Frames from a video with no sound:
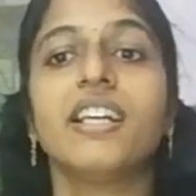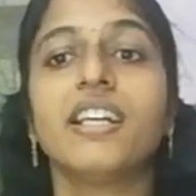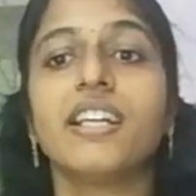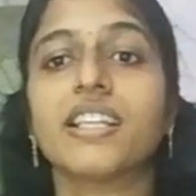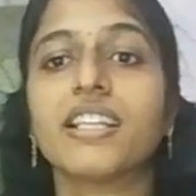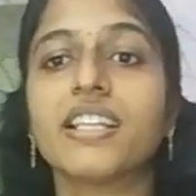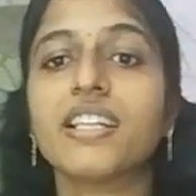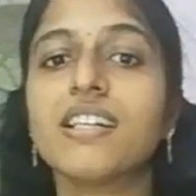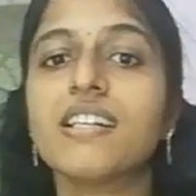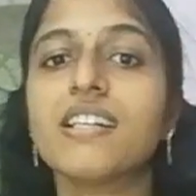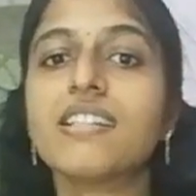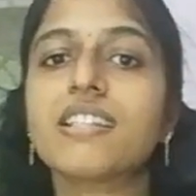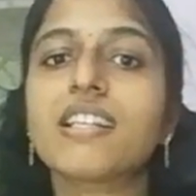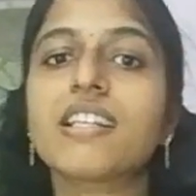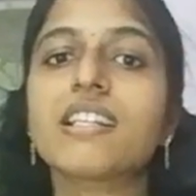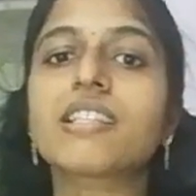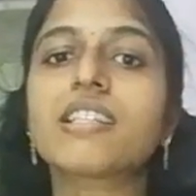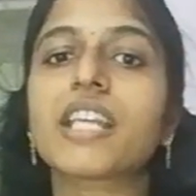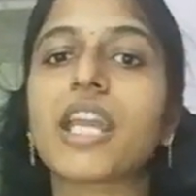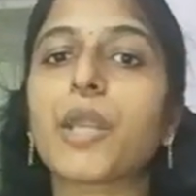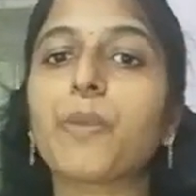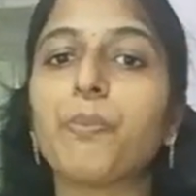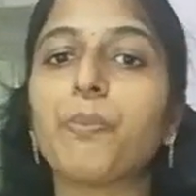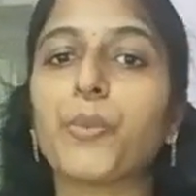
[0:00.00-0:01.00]
nurses
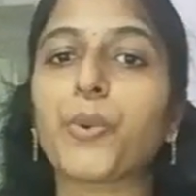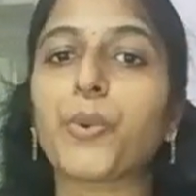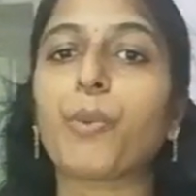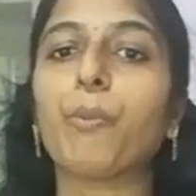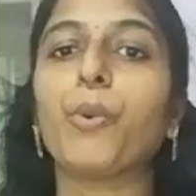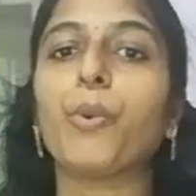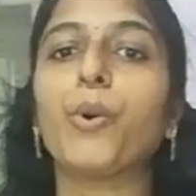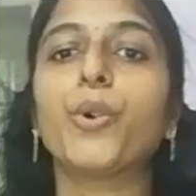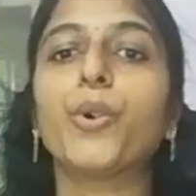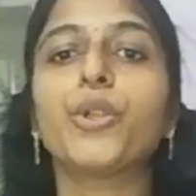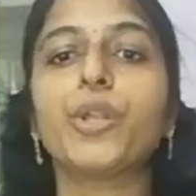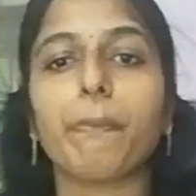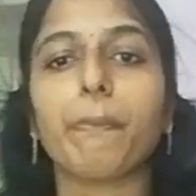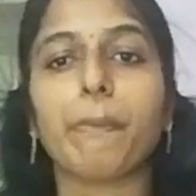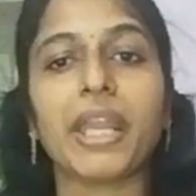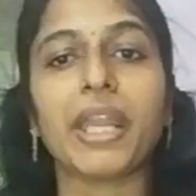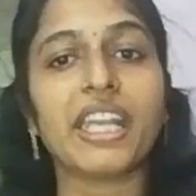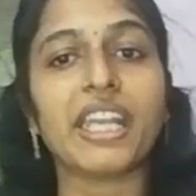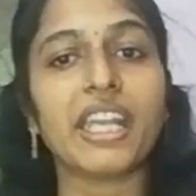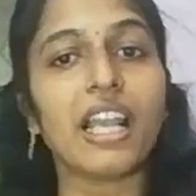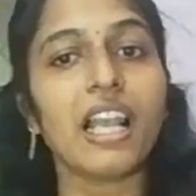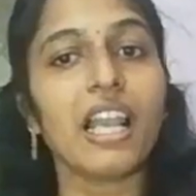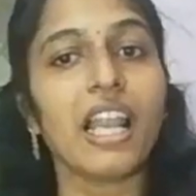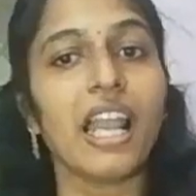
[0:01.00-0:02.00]
can promote
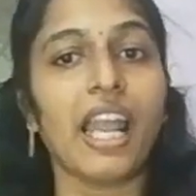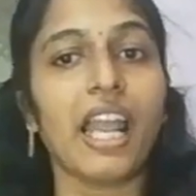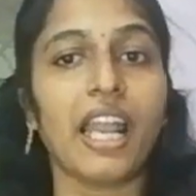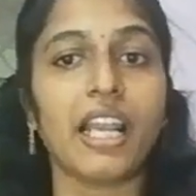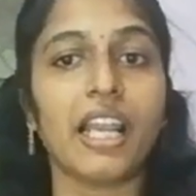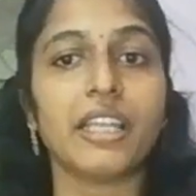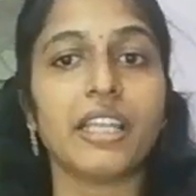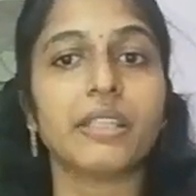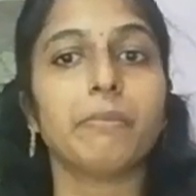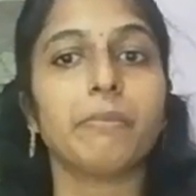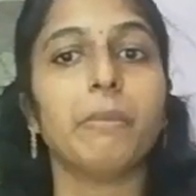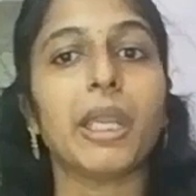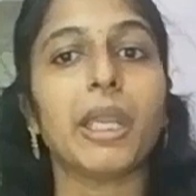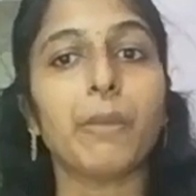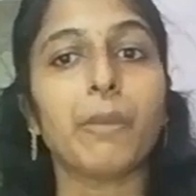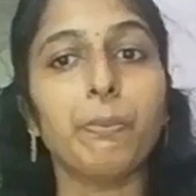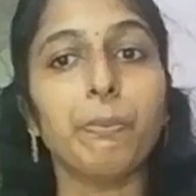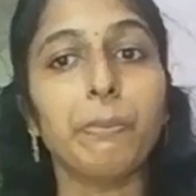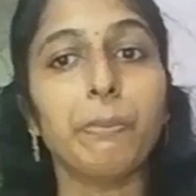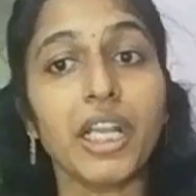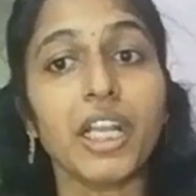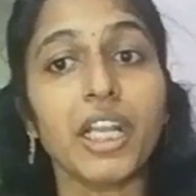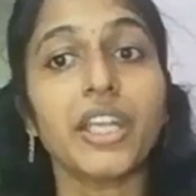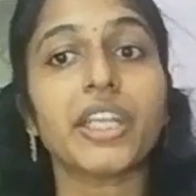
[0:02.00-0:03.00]
mental health by
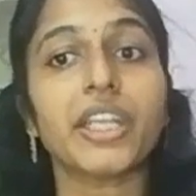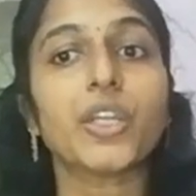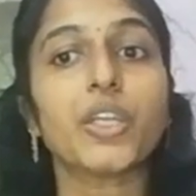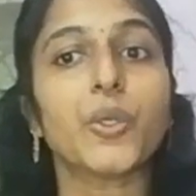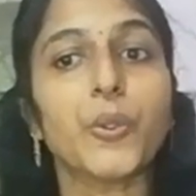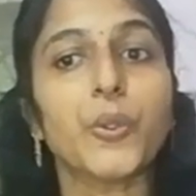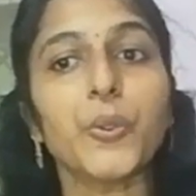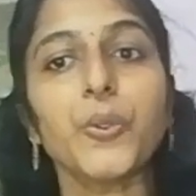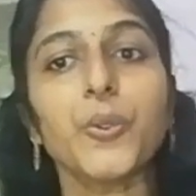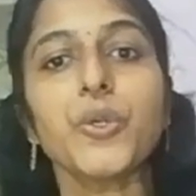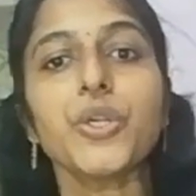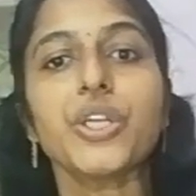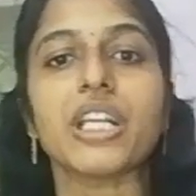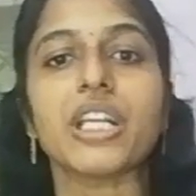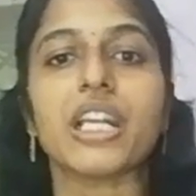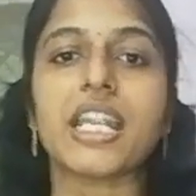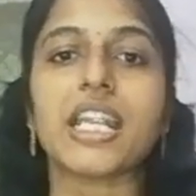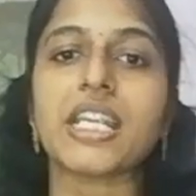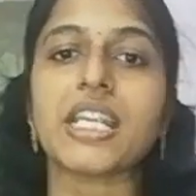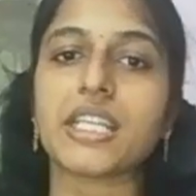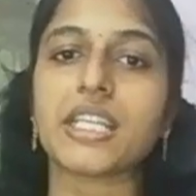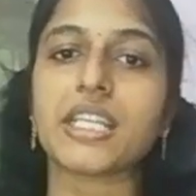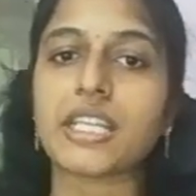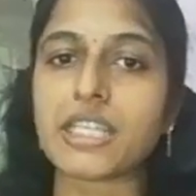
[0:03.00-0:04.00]
building good
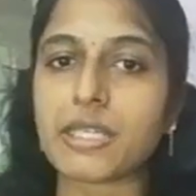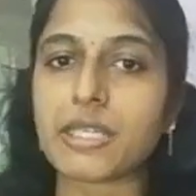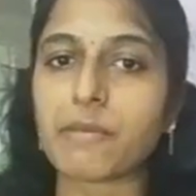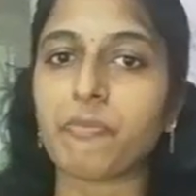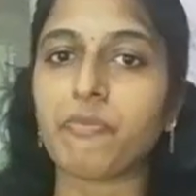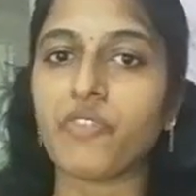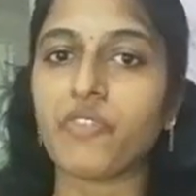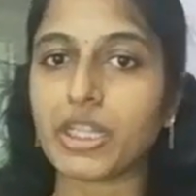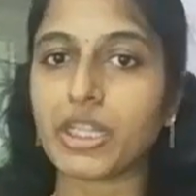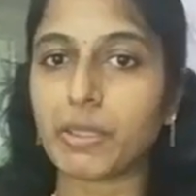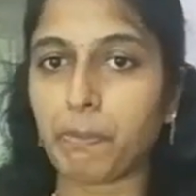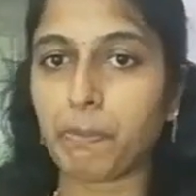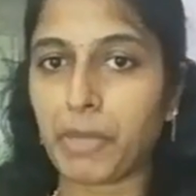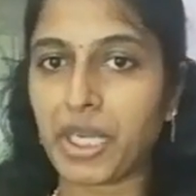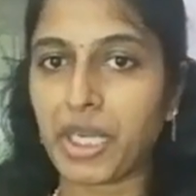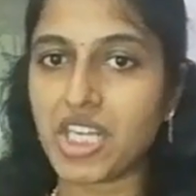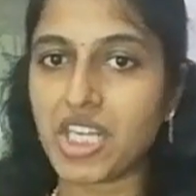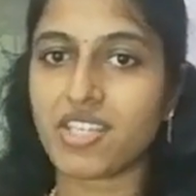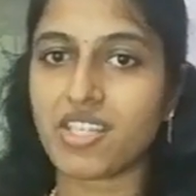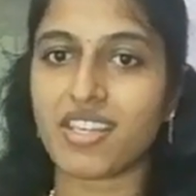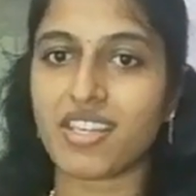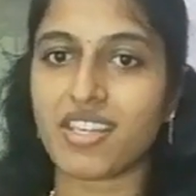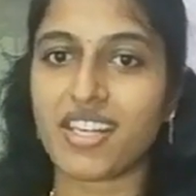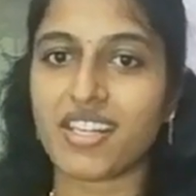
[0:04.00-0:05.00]
relationship with
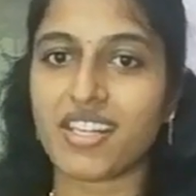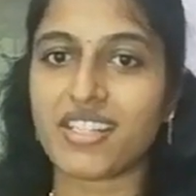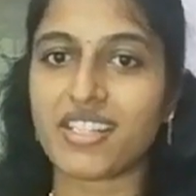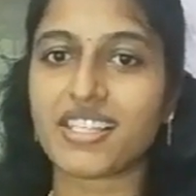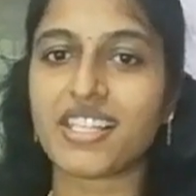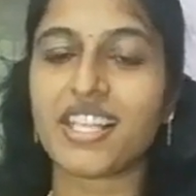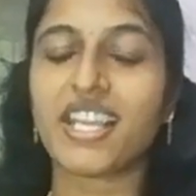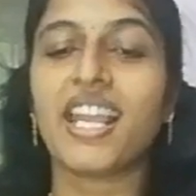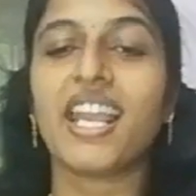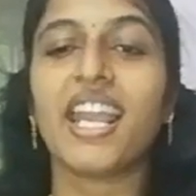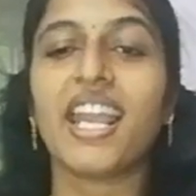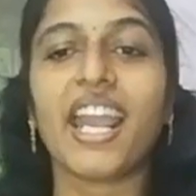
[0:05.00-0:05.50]
patients,